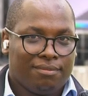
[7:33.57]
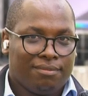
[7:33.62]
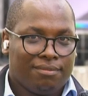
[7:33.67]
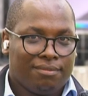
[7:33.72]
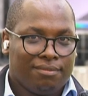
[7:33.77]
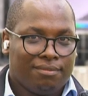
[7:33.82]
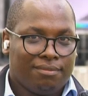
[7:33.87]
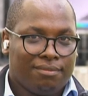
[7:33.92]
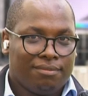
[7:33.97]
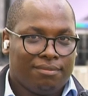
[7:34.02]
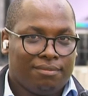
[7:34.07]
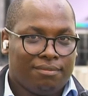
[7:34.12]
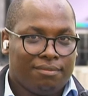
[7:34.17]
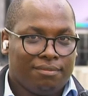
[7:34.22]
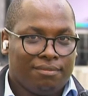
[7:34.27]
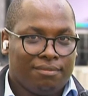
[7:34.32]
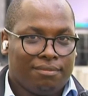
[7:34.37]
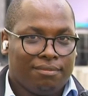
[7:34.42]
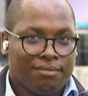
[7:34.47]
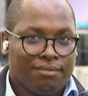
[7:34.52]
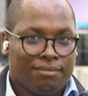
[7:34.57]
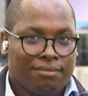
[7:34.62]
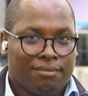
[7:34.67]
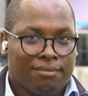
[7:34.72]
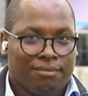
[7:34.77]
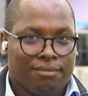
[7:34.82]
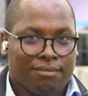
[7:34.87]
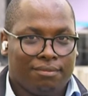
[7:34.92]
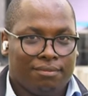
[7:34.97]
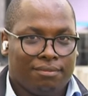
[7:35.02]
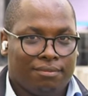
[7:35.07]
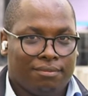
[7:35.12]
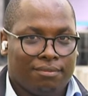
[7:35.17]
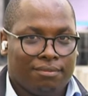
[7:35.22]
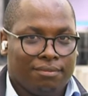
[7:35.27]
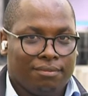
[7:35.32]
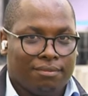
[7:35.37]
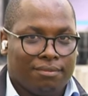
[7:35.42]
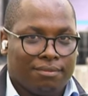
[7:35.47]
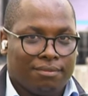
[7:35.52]

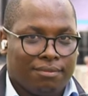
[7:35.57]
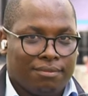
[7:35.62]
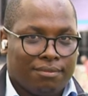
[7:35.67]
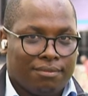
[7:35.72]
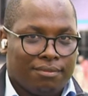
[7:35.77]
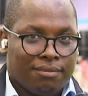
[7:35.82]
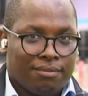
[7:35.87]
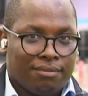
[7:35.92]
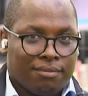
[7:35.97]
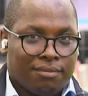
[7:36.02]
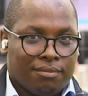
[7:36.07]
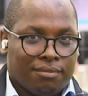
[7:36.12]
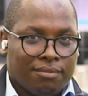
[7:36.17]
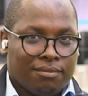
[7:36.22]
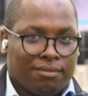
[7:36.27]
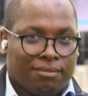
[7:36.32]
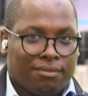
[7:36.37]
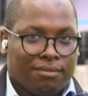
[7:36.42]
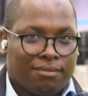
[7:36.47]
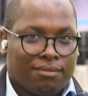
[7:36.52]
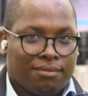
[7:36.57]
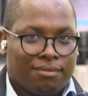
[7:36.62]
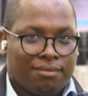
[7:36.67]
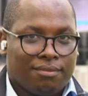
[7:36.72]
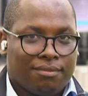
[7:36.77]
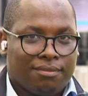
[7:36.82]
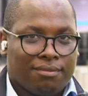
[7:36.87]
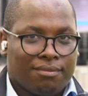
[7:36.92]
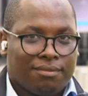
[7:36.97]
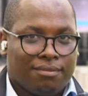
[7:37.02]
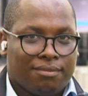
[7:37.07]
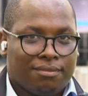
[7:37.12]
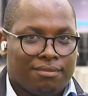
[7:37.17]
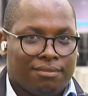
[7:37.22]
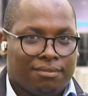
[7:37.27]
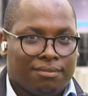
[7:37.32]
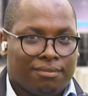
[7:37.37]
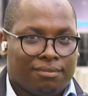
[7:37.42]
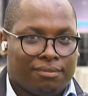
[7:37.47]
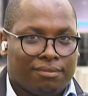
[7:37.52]

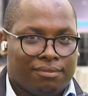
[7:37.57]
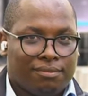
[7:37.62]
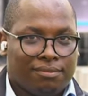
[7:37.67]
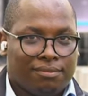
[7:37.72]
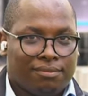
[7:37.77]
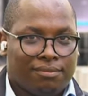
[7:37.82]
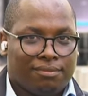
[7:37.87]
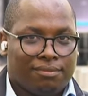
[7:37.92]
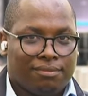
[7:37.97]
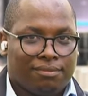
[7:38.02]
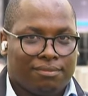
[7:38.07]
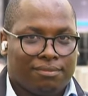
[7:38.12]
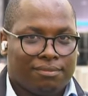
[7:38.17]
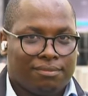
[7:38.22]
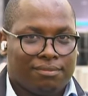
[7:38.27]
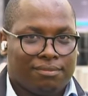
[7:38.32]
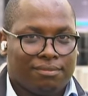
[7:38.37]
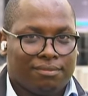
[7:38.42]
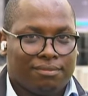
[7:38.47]
No words are spoken by the person on screen.